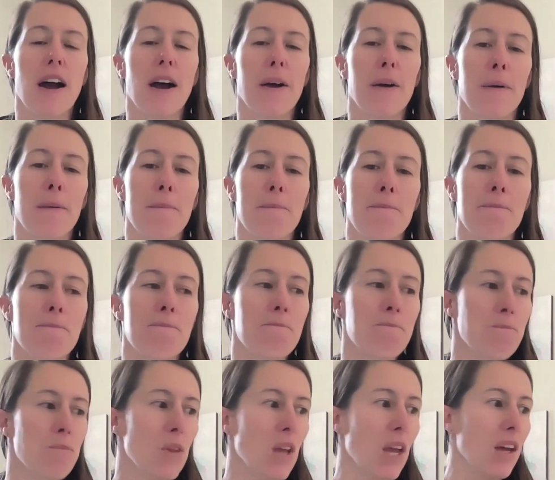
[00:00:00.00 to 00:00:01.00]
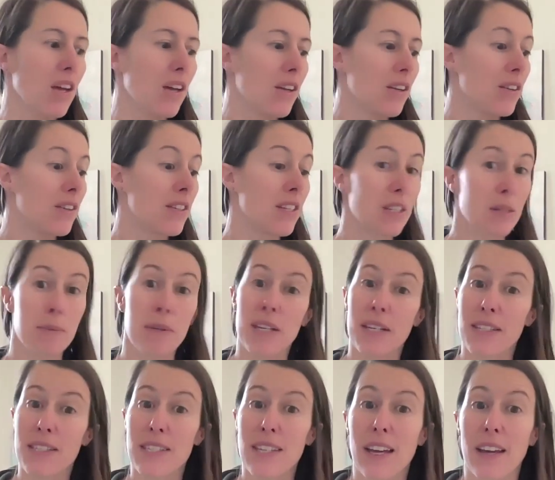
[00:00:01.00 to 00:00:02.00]
Um, this being
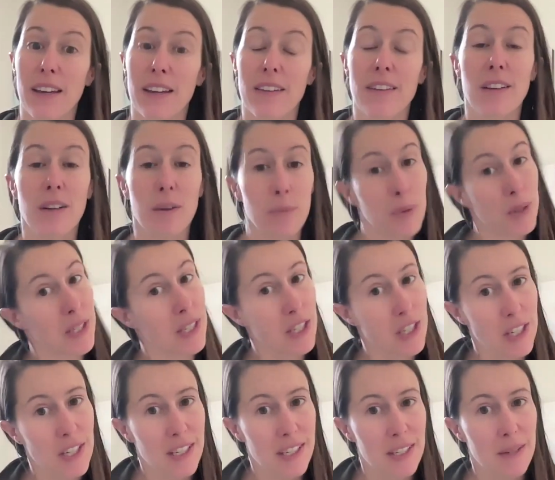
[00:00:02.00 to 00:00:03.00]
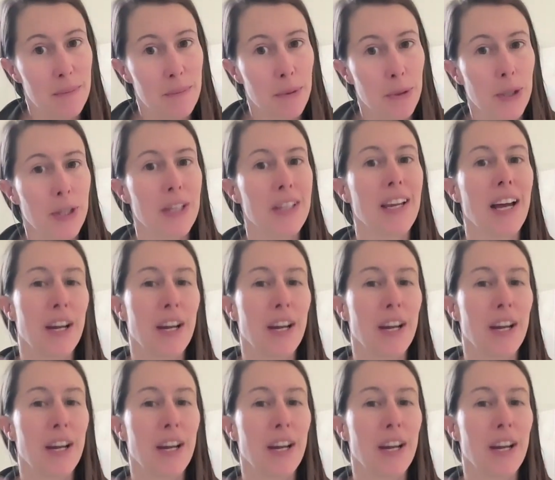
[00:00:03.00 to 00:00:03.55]
said, composition is important.